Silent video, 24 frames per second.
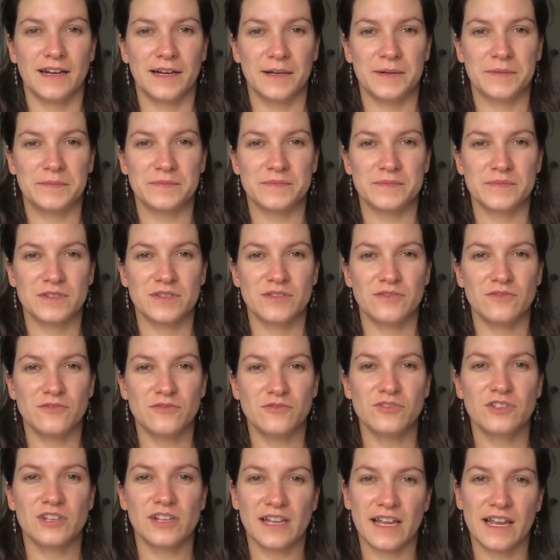So
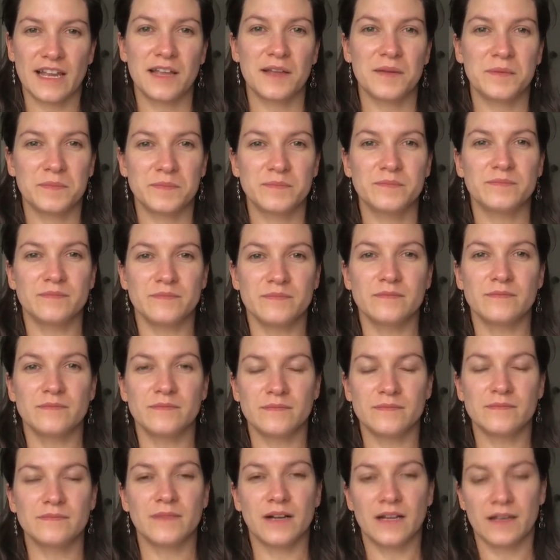usually,
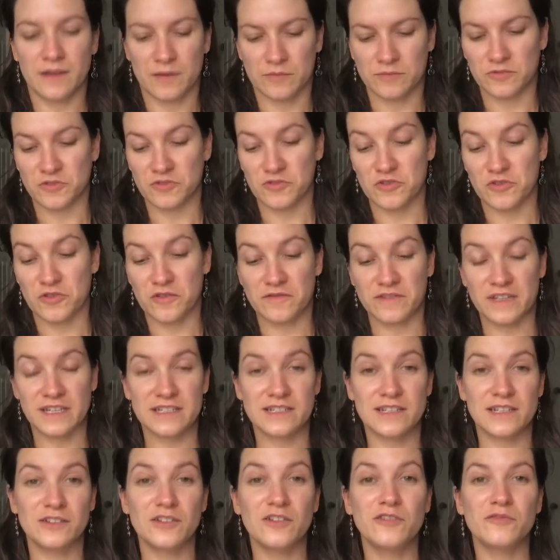I'm not sure if that's
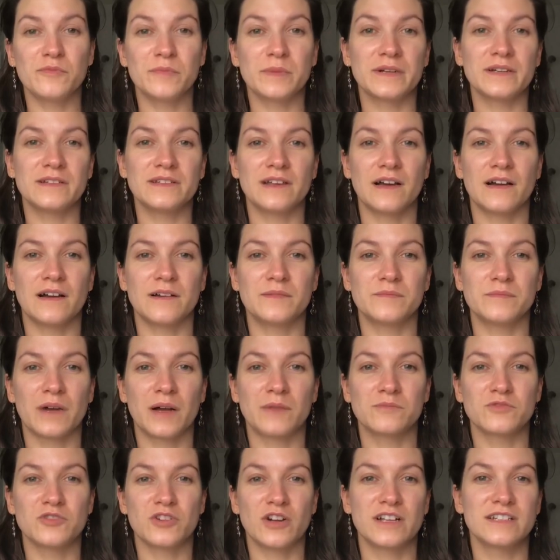enough, but I'm
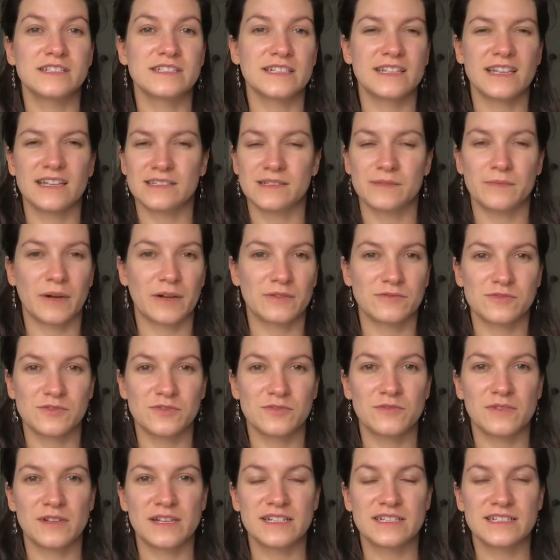trying to get about 2
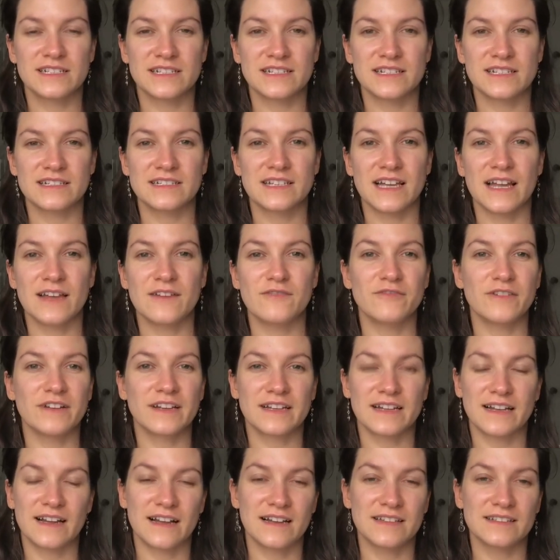liters a day if I
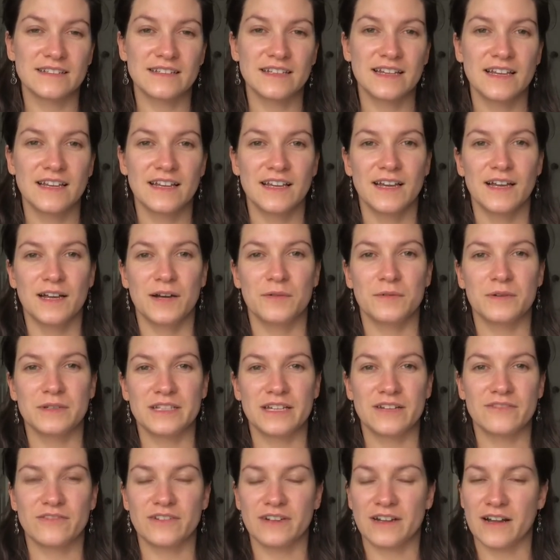can,
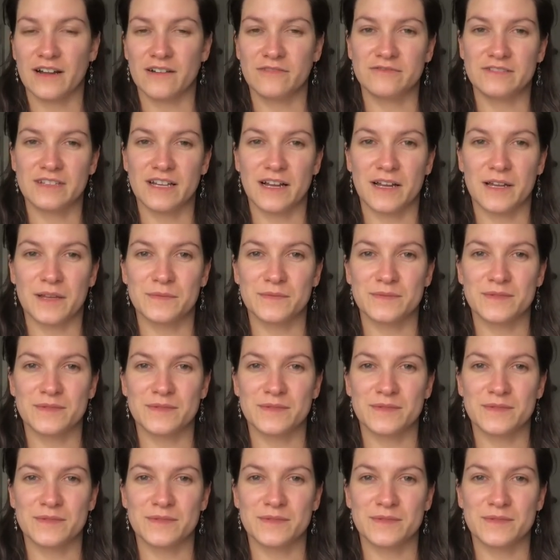whenever I have time.